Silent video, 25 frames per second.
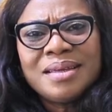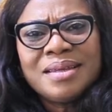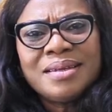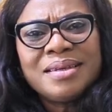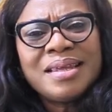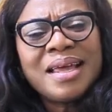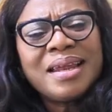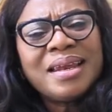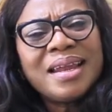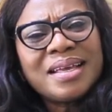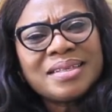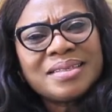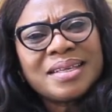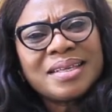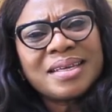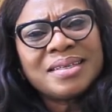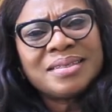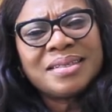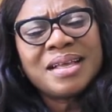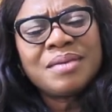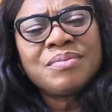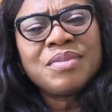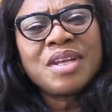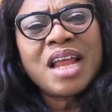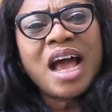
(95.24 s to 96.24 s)
Then let's
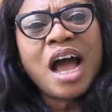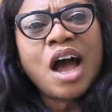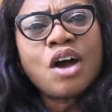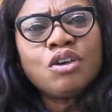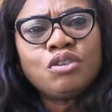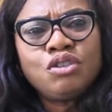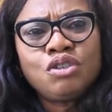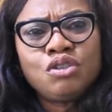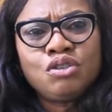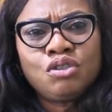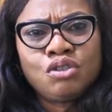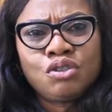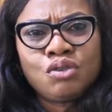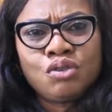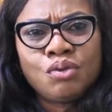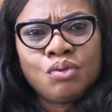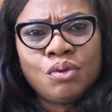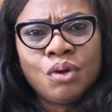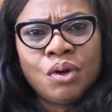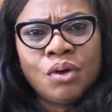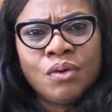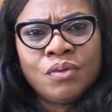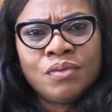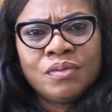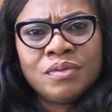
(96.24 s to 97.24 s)
examine, how do you show
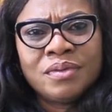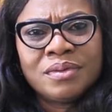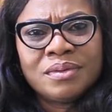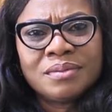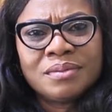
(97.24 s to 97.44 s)
love?